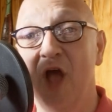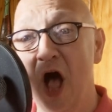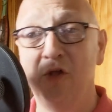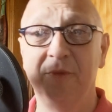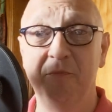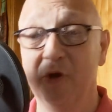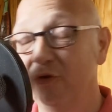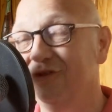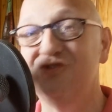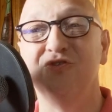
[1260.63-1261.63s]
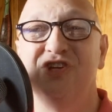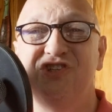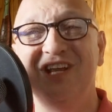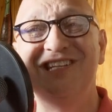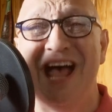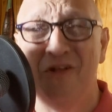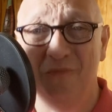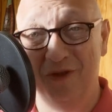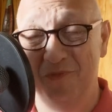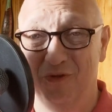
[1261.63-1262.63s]
Almond milk. There's no such thing as
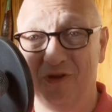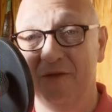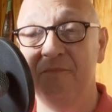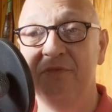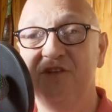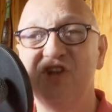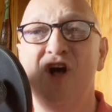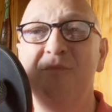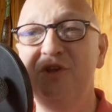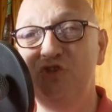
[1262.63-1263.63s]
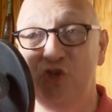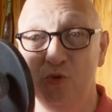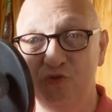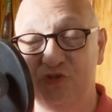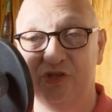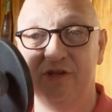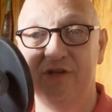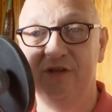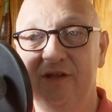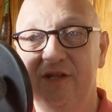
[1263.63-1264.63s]
almond milk. It's almond juice.
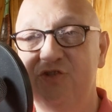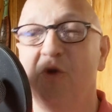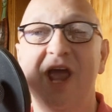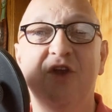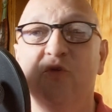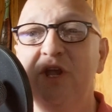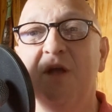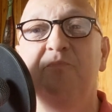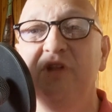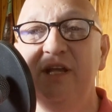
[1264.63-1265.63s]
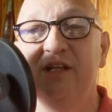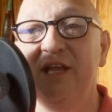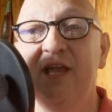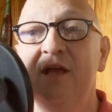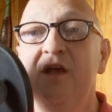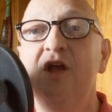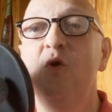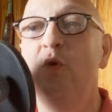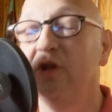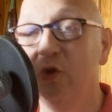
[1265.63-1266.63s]
This is where I agree completely
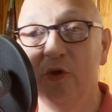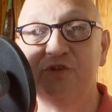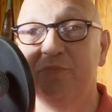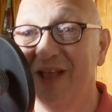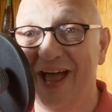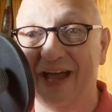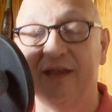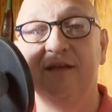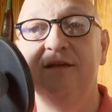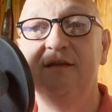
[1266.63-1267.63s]
with Lewis Black.